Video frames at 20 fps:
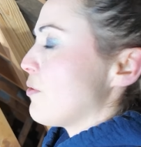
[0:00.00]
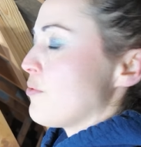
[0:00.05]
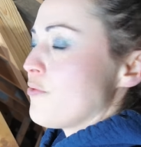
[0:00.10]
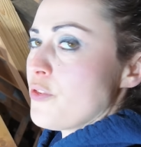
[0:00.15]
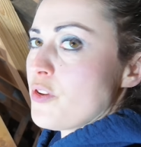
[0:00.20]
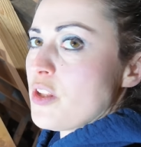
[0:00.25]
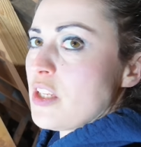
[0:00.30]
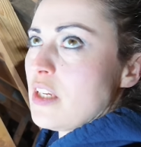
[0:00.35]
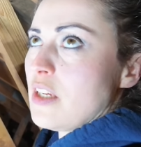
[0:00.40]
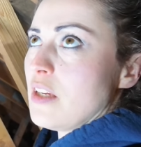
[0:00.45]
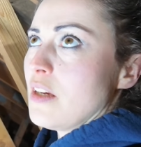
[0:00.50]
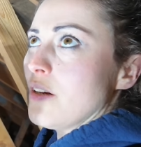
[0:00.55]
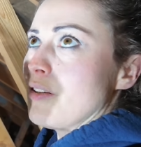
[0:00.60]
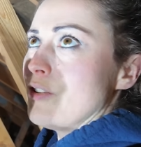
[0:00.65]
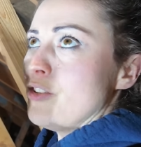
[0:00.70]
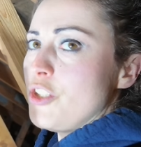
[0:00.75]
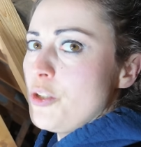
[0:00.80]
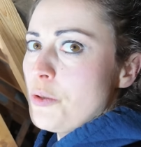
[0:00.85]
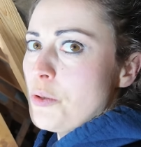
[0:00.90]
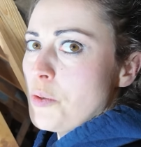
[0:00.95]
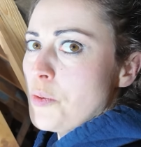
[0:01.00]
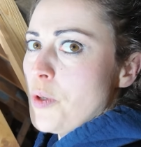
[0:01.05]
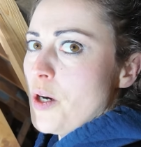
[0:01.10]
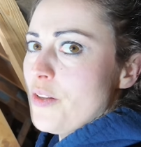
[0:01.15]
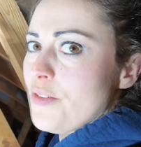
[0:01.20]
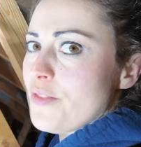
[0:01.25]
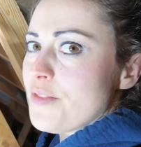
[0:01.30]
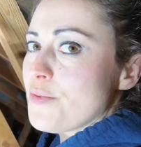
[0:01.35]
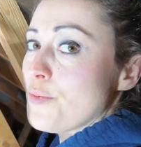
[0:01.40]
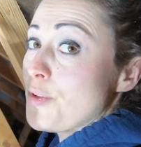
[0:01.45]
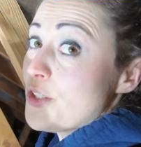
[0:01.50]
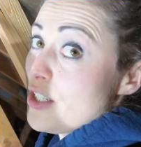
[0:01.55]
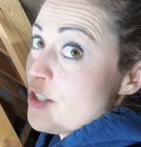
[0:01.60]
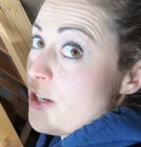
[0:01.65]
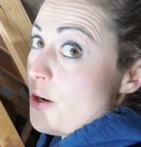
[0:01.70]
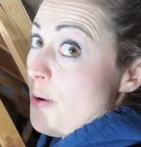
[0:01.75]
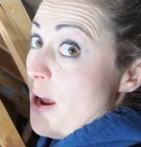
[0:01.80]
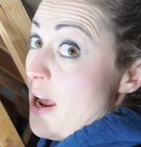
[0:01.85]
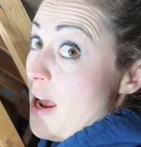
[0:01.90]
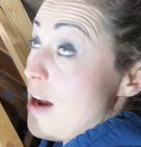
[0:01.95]
they're for the newer ones, which I
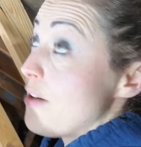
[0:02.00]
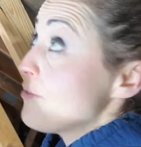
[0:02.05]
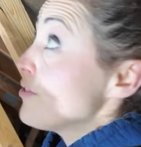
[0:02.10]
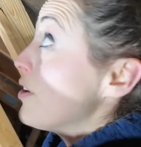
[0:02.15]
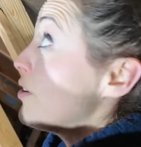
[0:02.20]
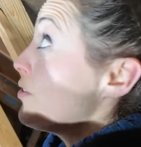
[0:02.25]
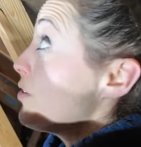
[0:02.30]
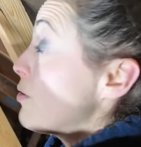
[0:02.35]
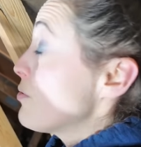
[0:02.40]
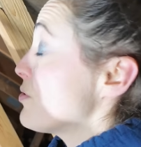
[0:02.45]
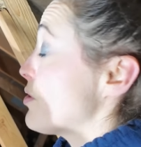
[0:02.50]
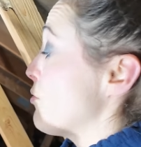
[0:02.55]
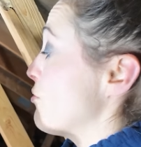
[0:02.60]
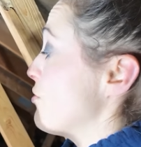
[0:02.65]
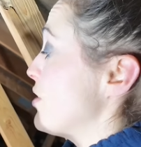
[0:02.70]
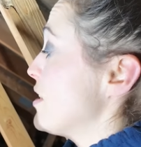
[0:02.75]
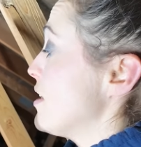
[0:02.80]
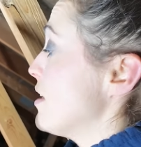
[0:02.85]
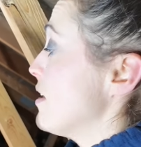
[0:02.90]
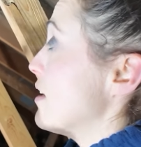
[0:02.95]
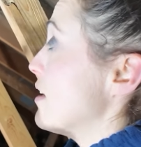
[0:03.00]
don't have, and those don't fit